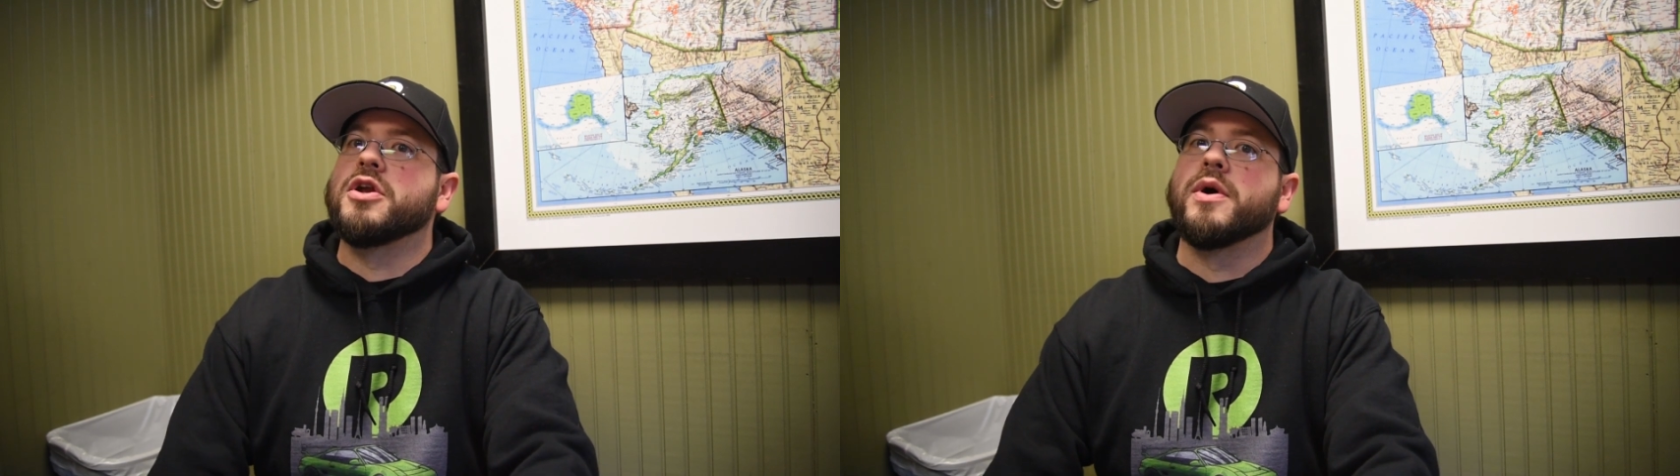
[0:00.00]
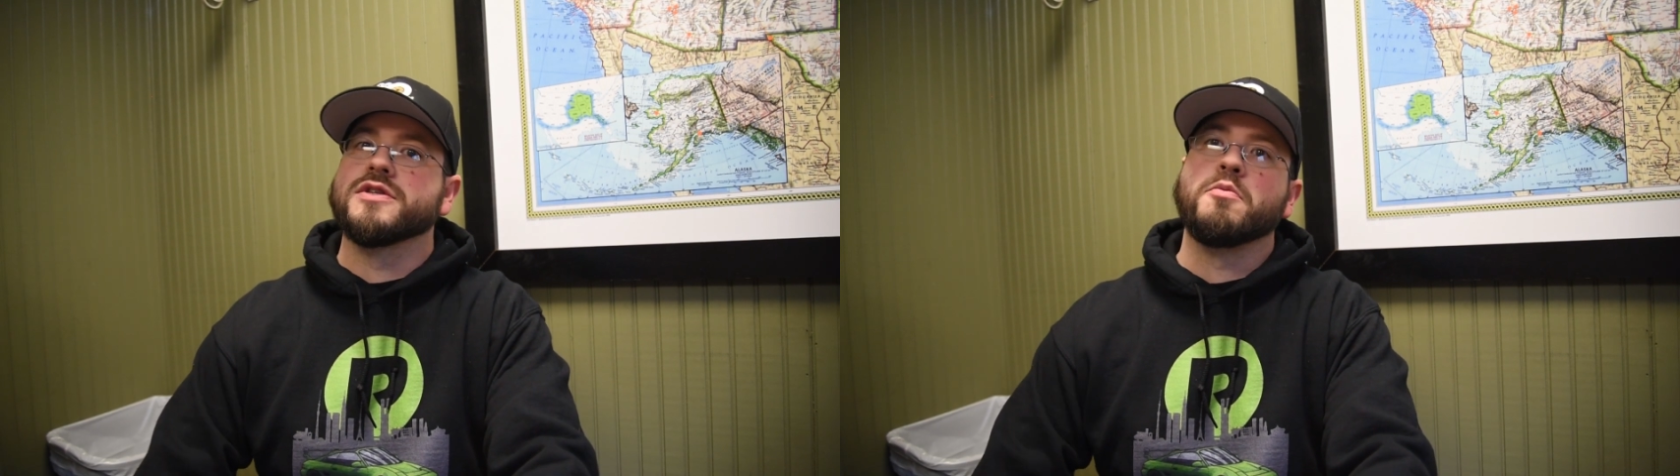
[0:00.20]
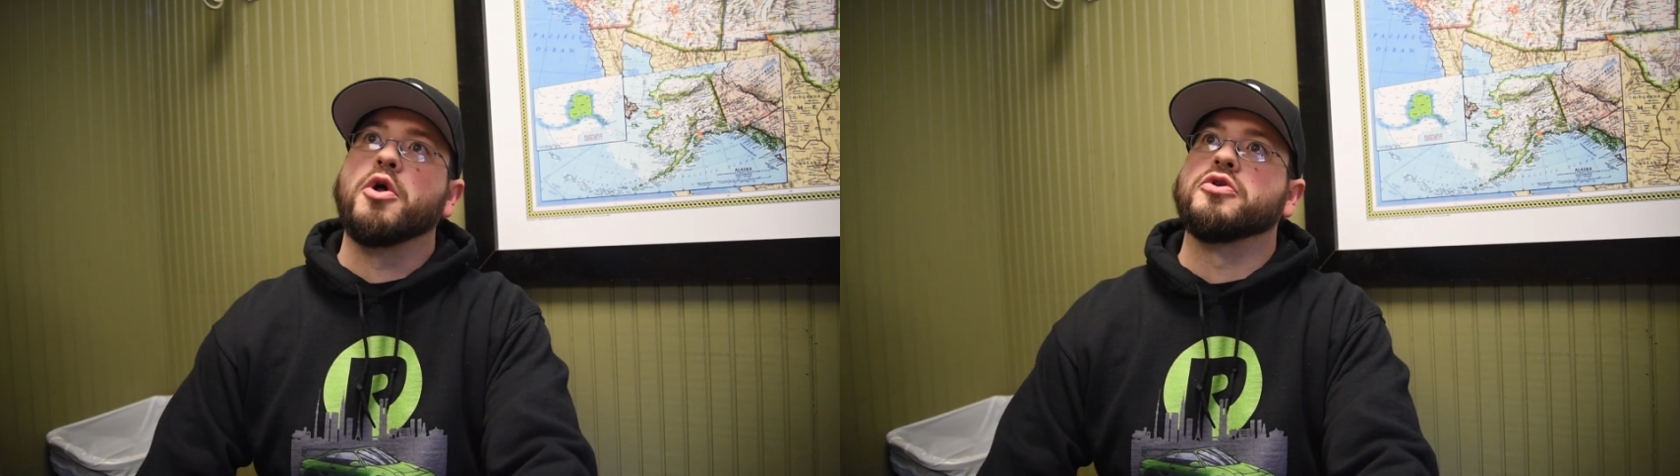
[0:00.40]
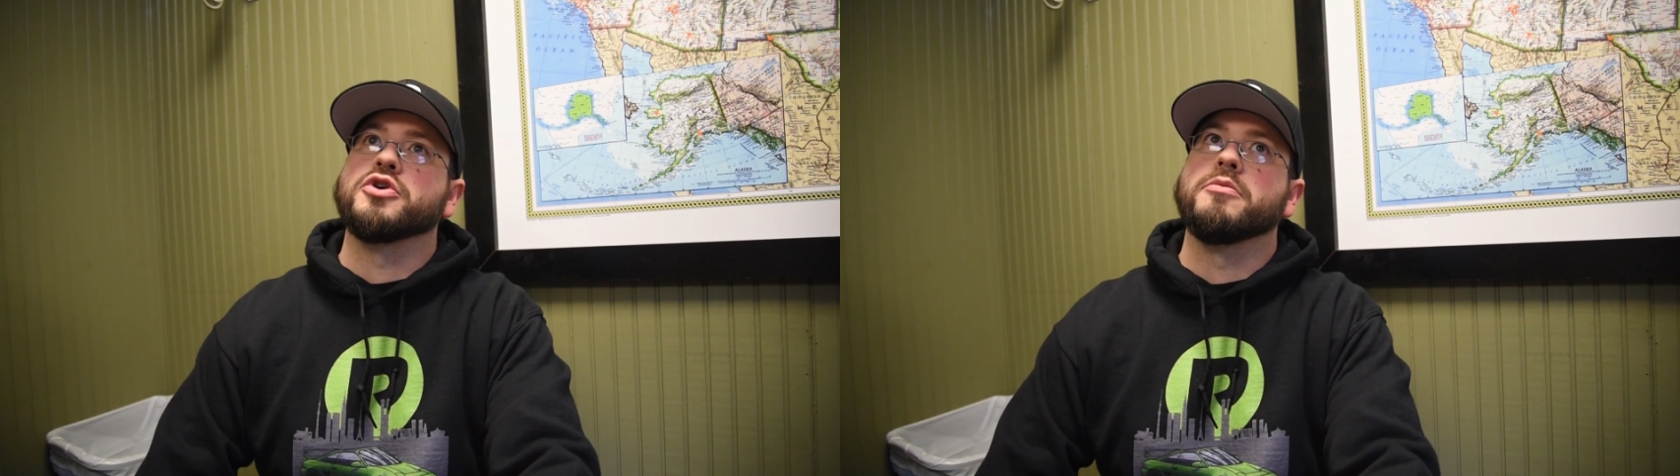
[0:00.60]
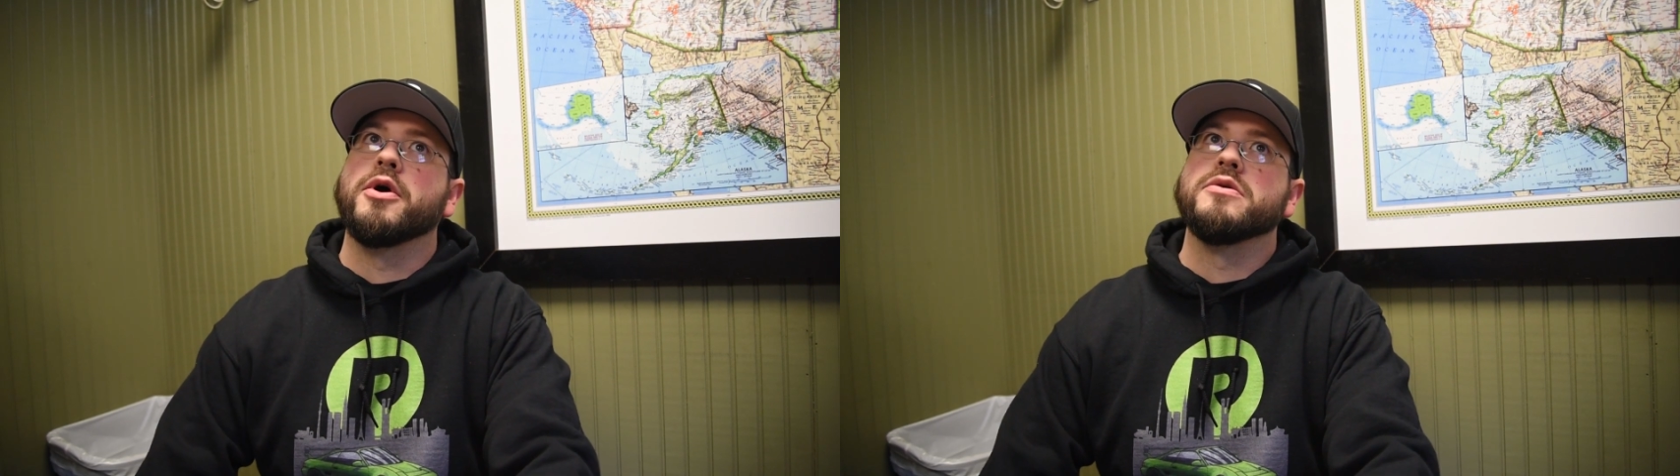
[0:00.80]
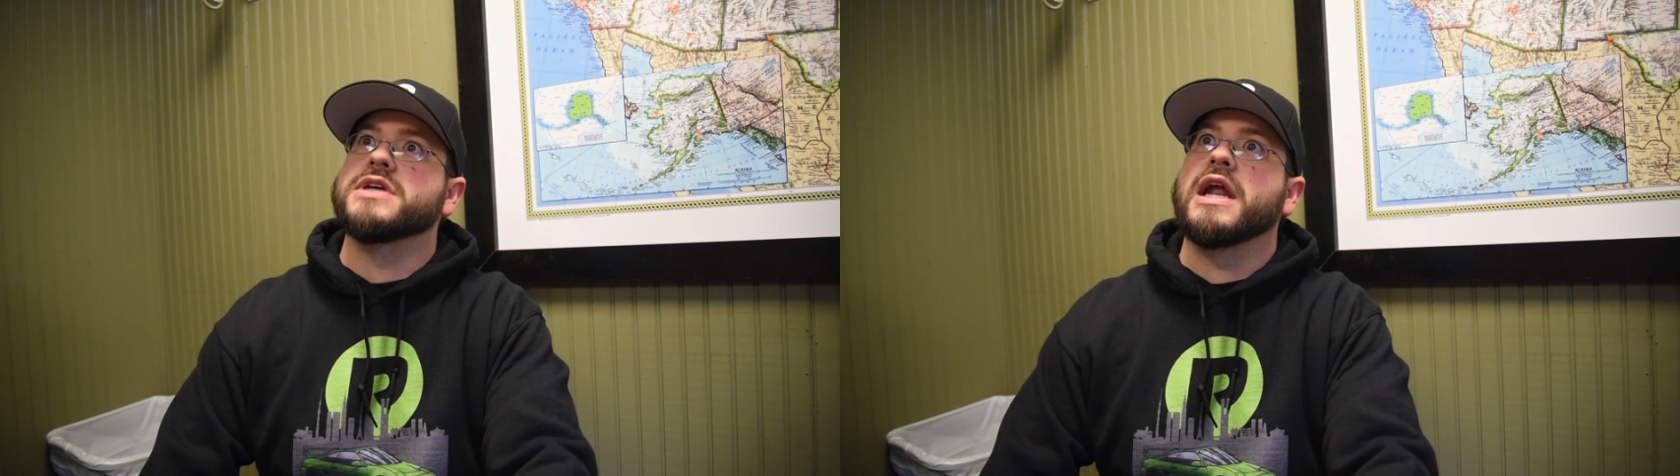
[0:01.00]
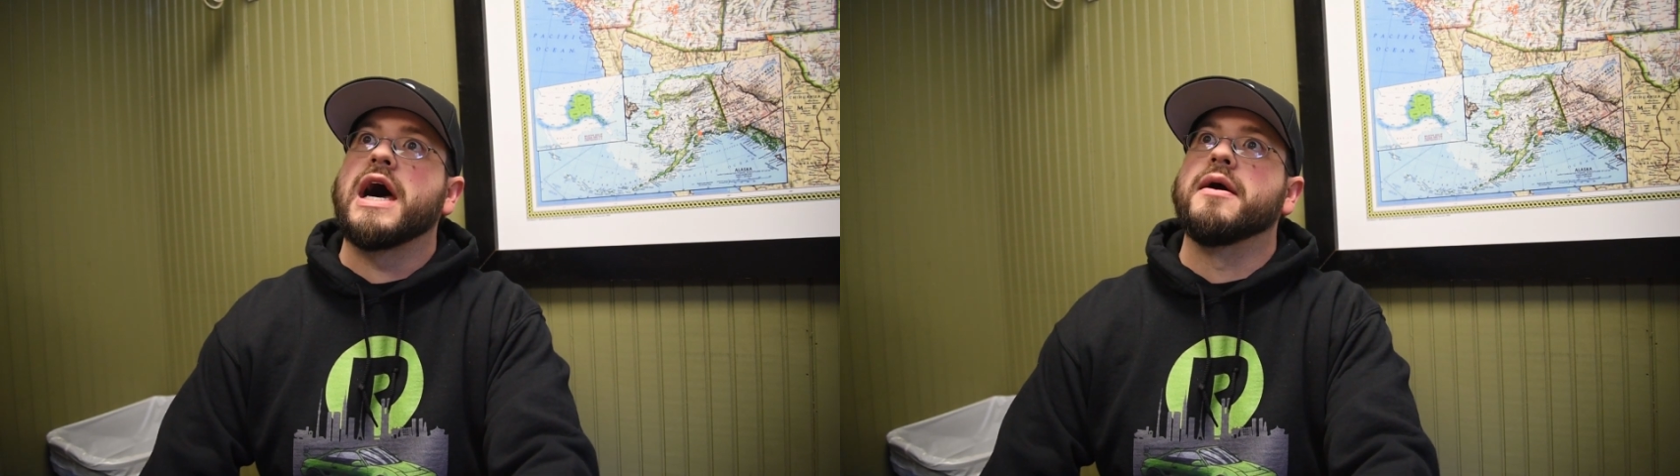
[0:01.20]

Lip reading: on smaller turbos